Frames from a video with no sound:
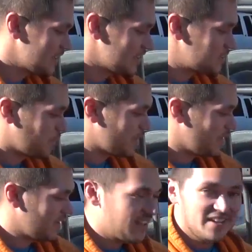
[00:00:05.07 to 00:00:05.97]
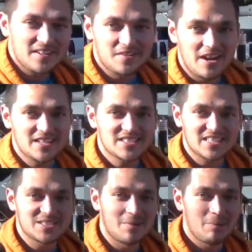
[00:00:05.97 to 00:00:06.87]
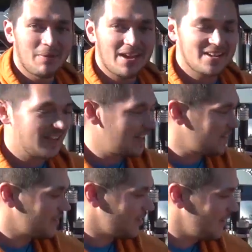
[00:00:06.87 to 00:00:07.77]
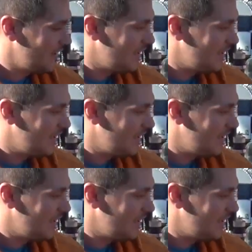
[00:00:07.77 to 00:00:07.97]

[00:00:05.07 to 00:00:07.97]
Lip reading: Just working on getting Crash Test Dummy back together.